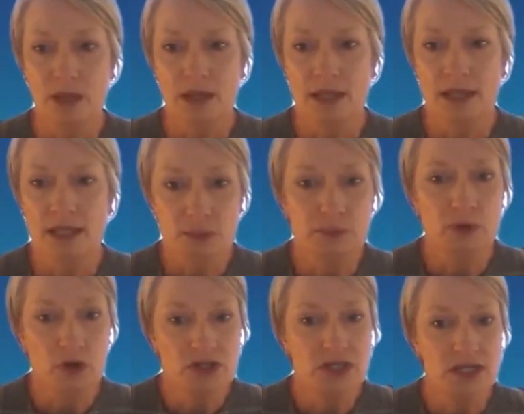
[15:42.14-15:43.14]
it's a
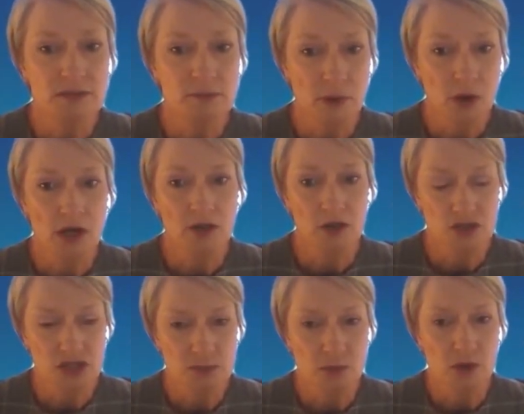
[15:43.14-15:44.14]
protein
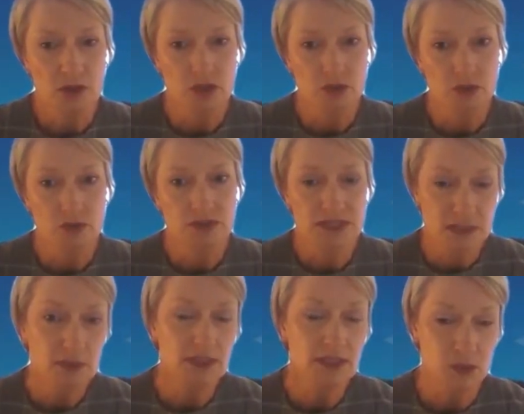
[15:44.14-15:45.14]
biologic molecule
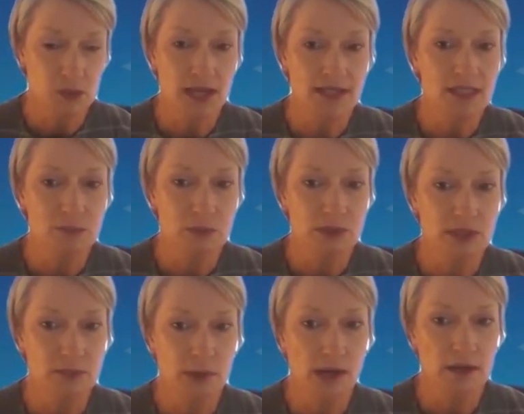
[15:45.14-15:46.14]
similar to an antibody,
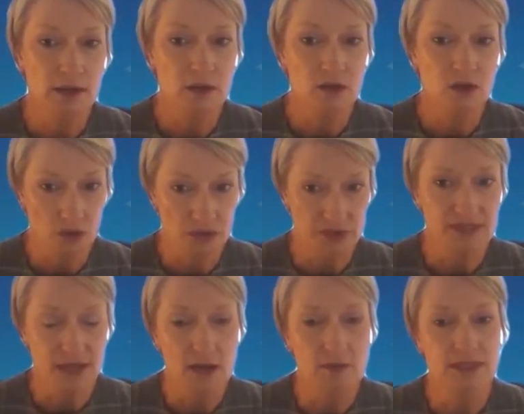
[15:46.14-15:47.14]
but not the
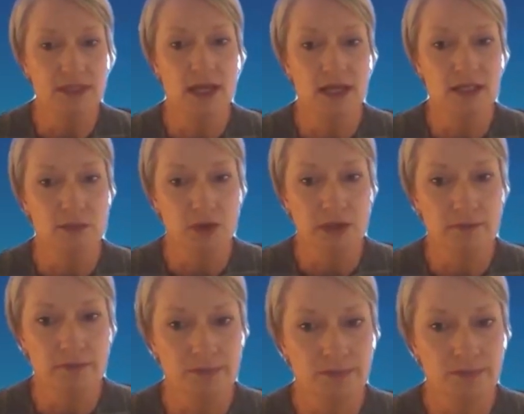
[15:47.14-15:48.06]
same as an antibody.